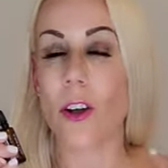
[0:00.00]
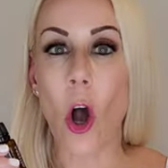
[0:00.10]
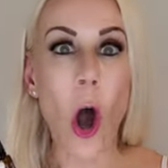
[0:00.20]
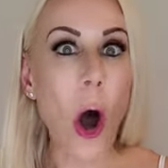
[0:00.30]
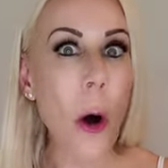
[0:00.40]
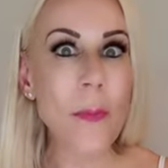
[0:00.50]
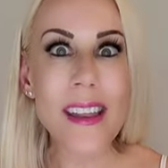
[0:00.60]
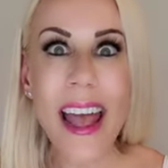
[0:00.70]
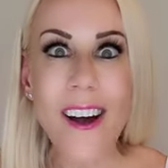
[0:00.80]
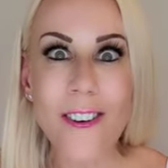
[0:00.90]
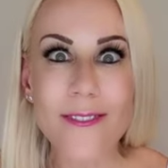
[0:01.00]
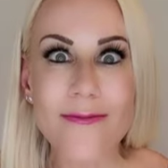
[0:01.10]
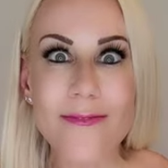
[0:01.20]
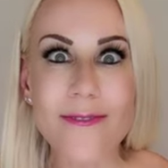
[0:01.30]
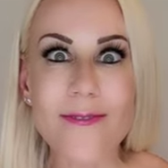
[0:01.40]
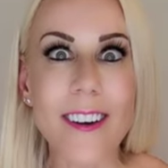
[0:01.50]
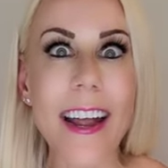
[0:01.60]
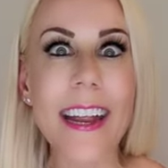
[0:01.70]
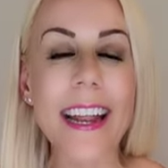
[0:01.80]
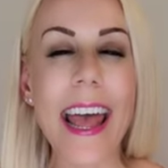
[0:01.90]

calm down, right?